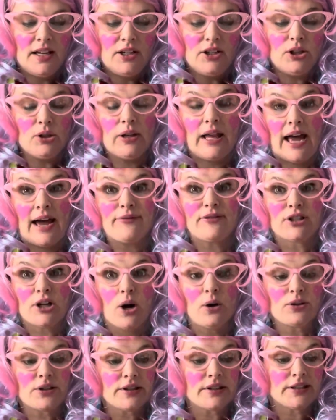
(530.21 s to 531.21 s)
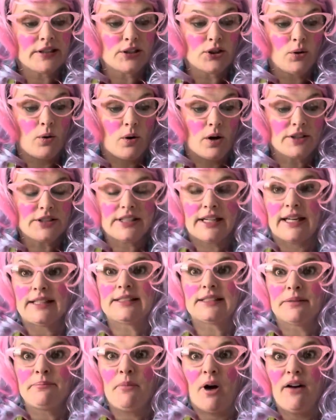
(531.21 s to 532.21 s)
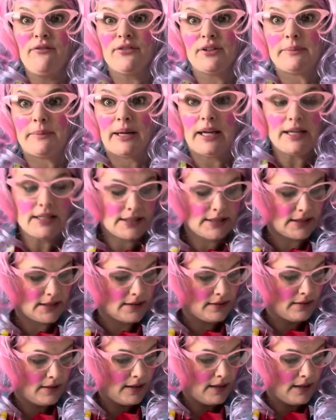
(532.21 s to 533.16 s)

You'll have to go to the store to get some muffin mix,